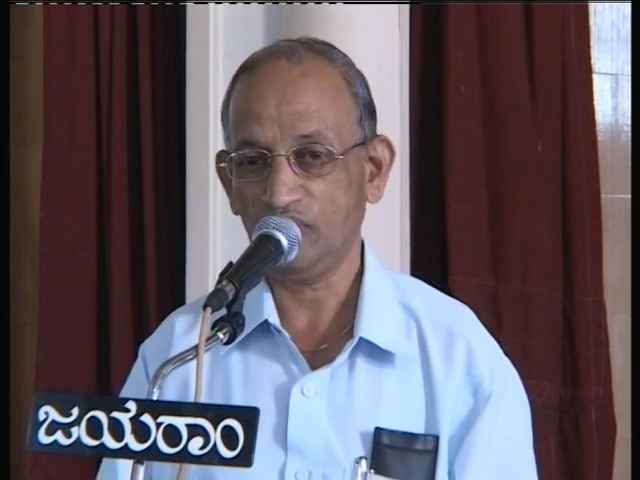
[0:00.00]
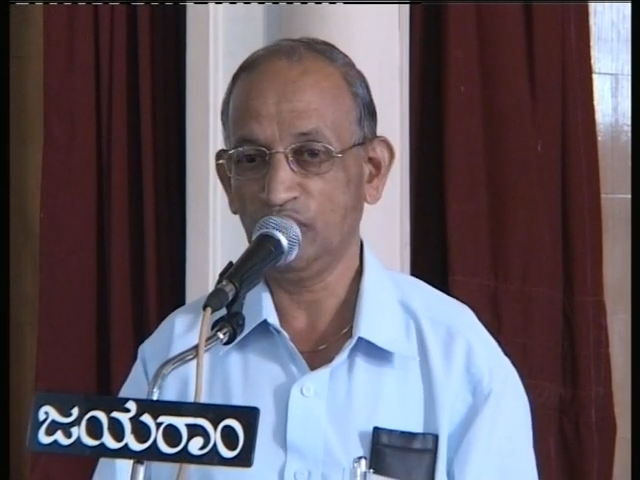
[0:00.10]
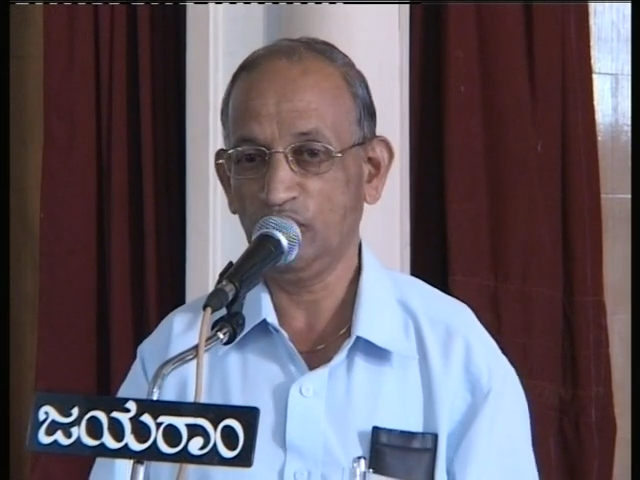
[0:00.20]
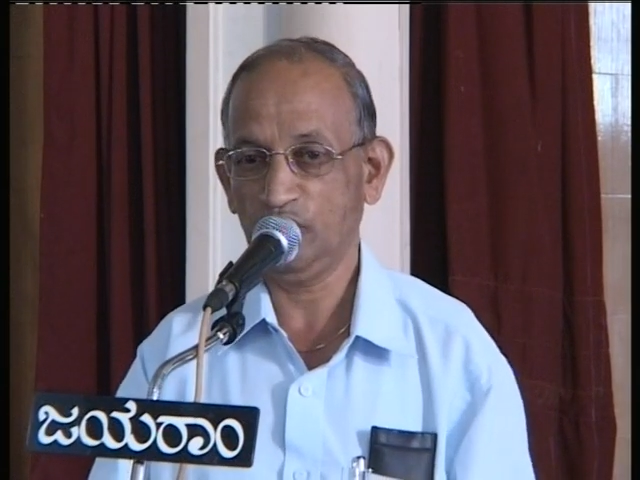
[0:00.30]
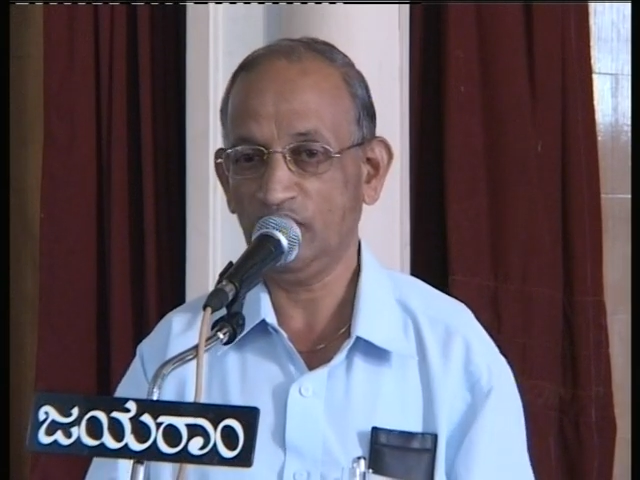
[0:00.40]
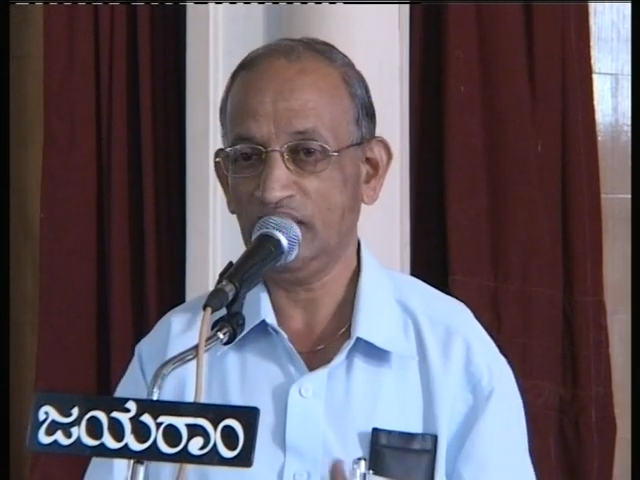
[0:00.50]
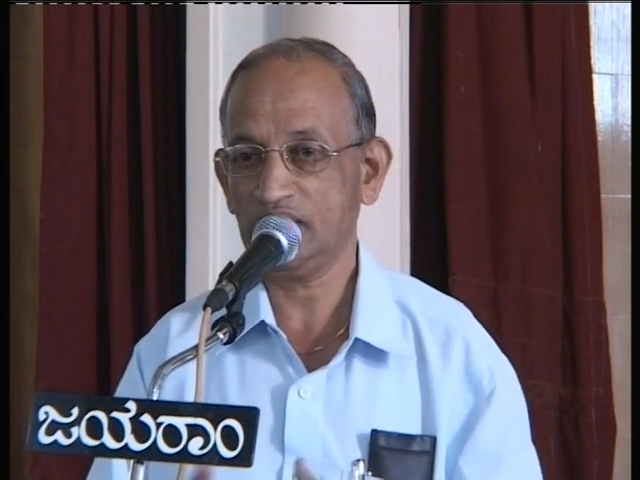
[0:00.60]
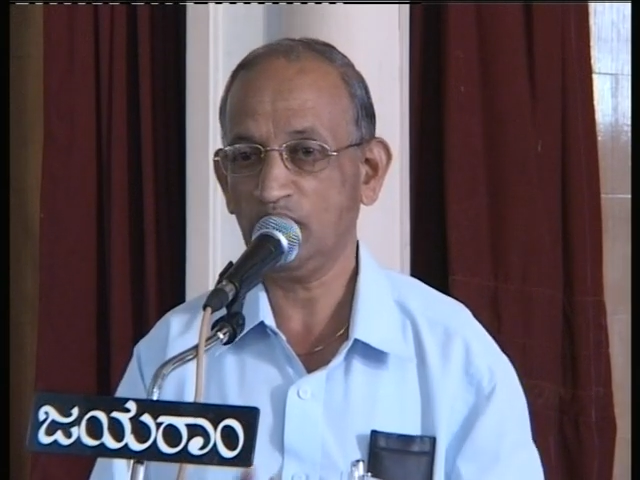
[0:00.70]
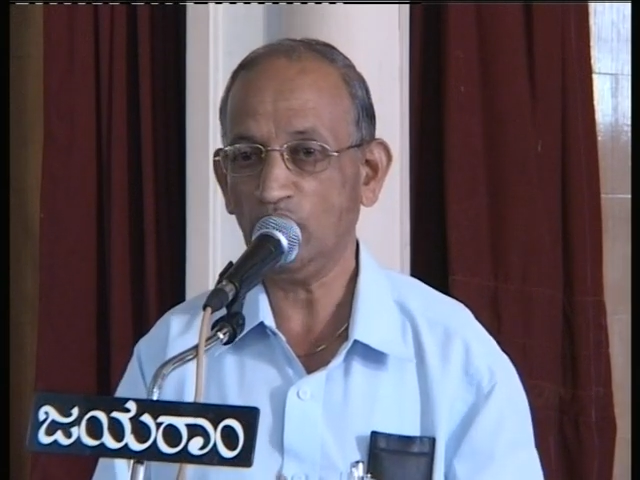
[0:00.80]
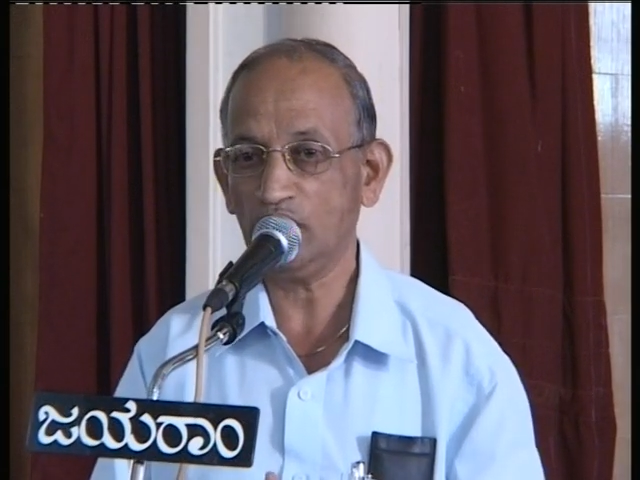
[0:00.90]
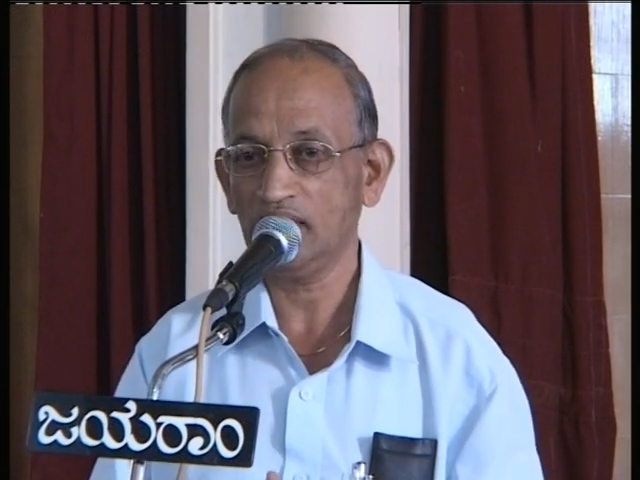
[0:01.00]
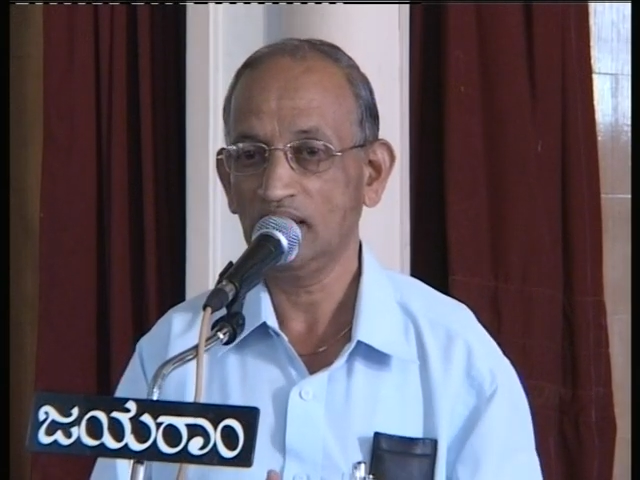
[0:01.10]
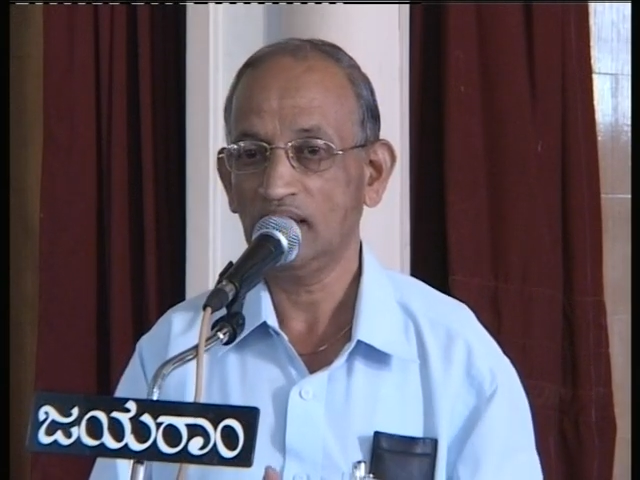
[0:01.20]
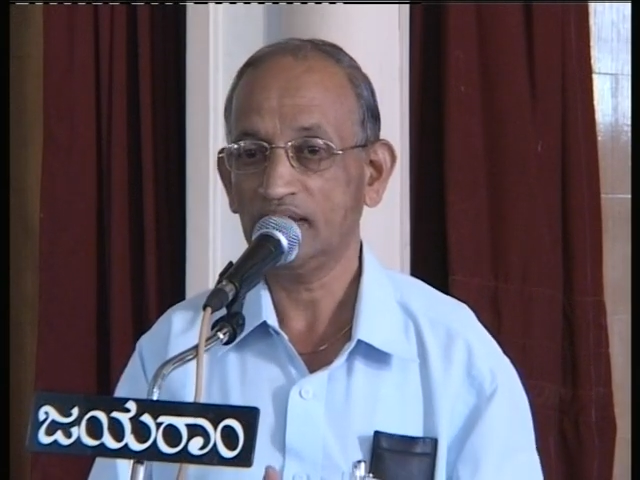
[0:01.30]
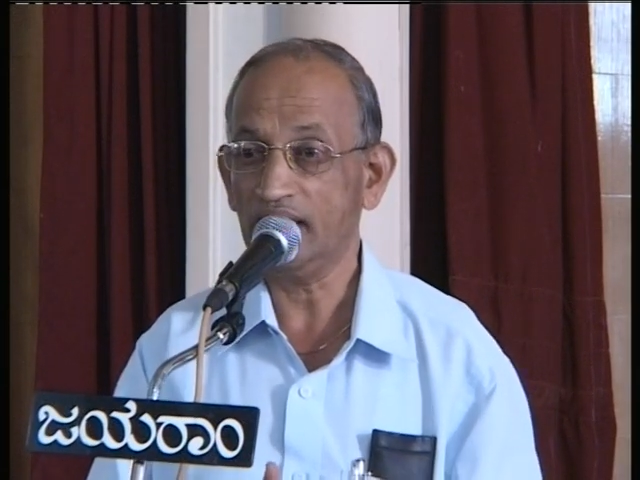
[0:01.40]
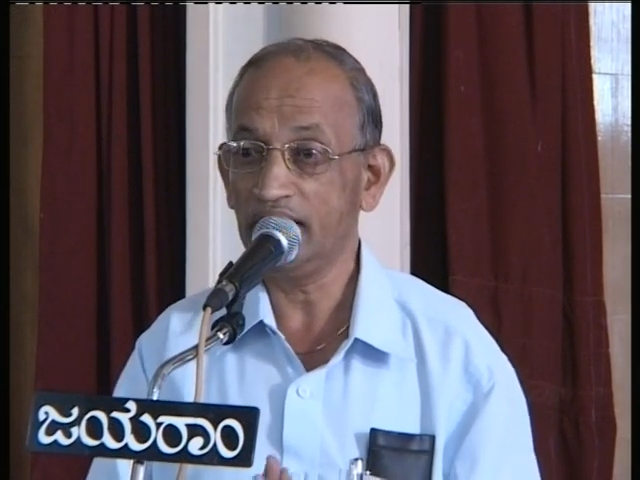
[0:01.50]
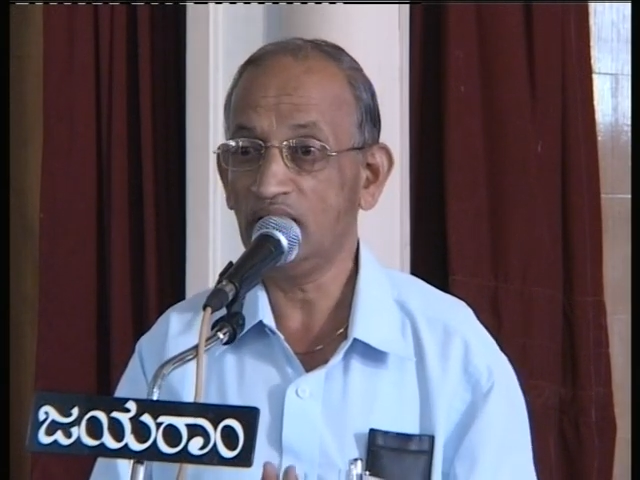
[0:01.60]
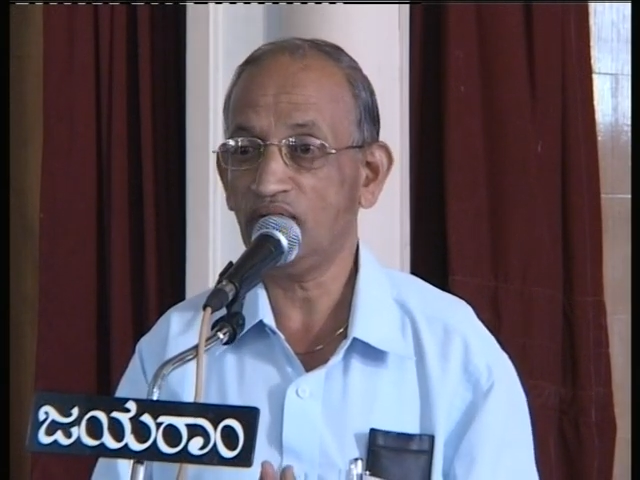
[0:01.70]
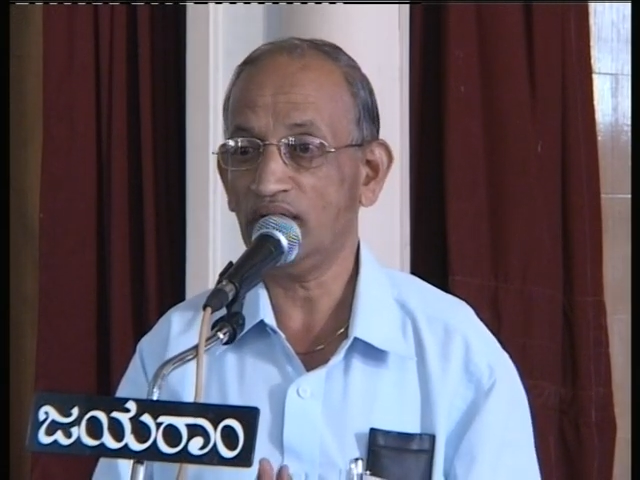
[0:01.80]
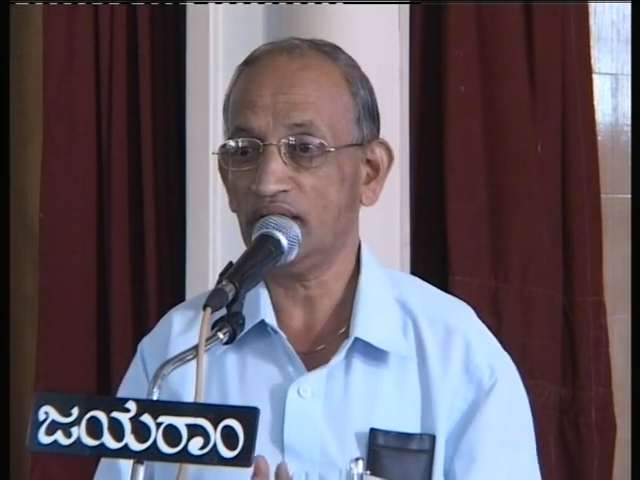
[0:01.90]
few words about the
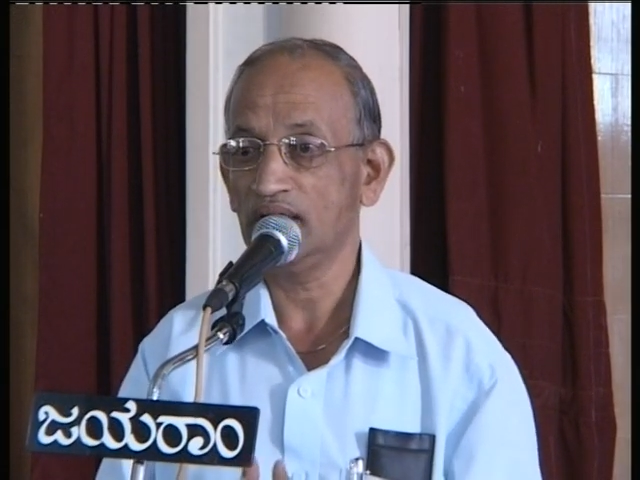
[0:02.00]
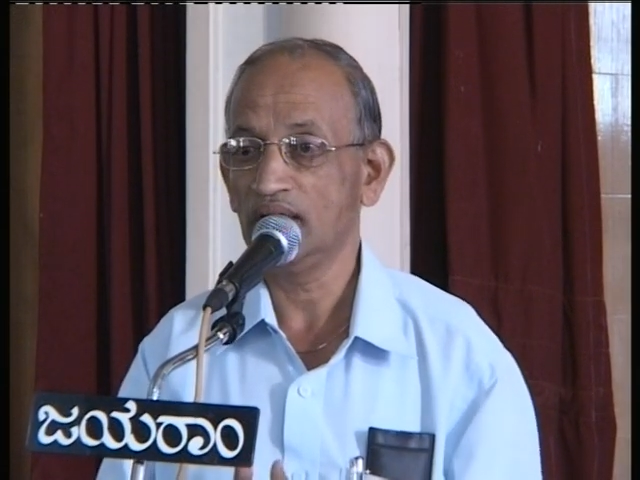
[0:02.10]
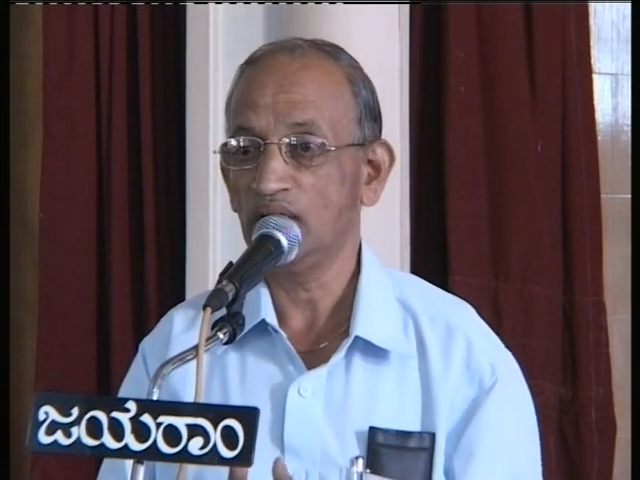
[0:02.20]
need for